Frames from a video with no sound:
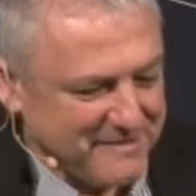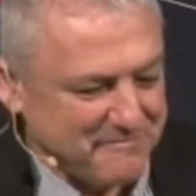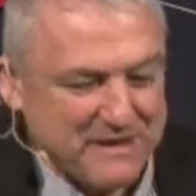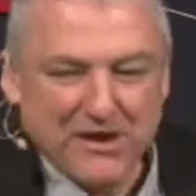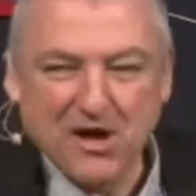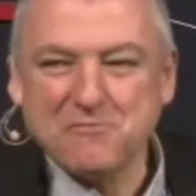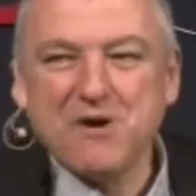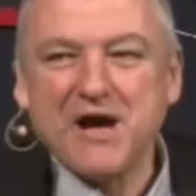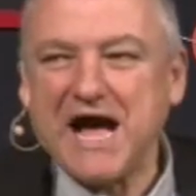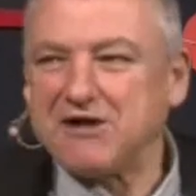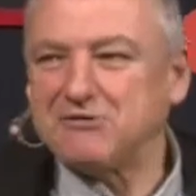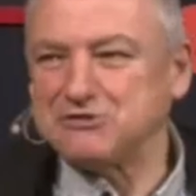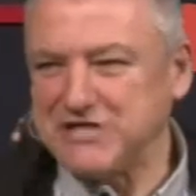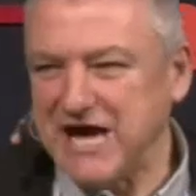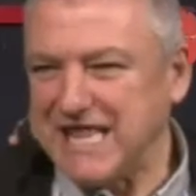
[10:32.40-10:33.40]
A bit like my
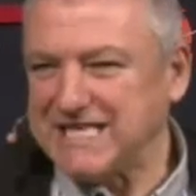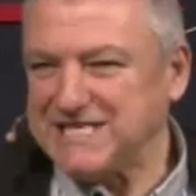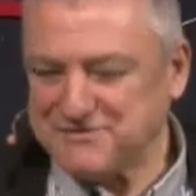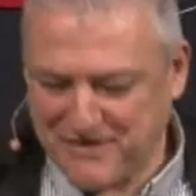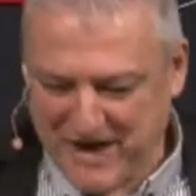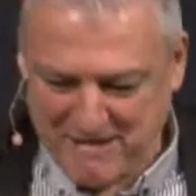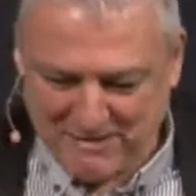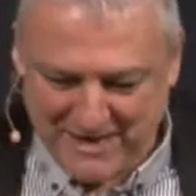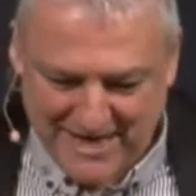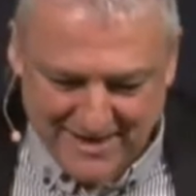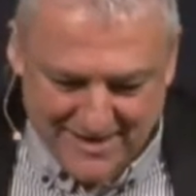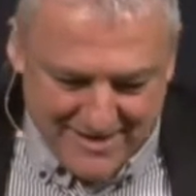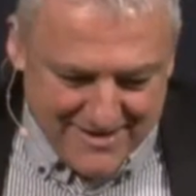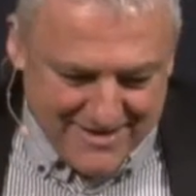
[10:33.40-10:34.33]
Uncle Charlie's family.